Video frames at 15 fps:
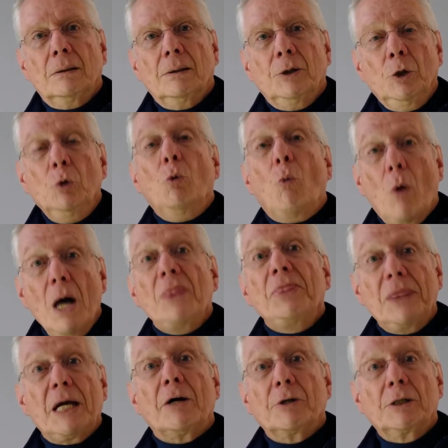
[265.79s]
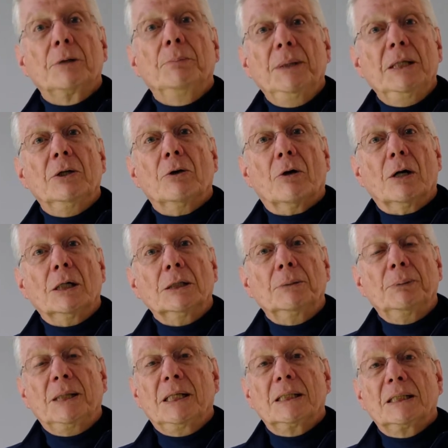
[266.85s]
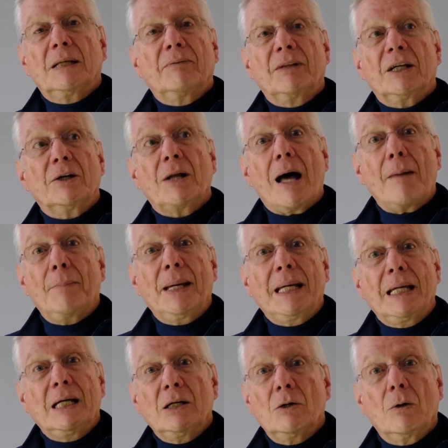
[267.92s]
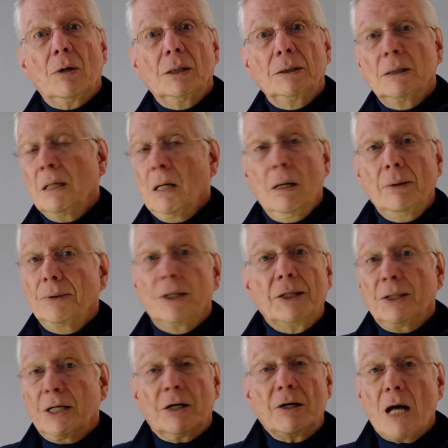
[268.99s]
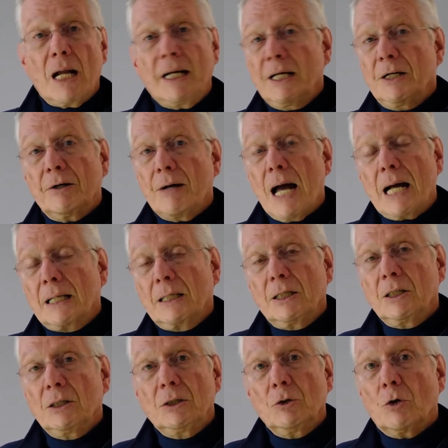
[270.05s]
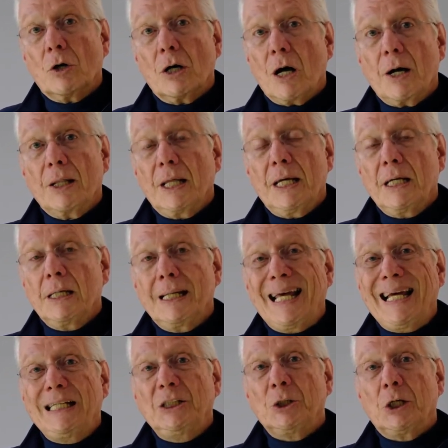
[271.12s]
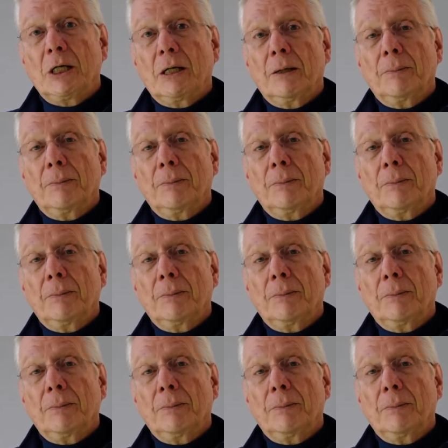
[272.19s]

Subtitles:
You want there to be noise, because if they're not making noise, then they're not interacting, nor are they engaging.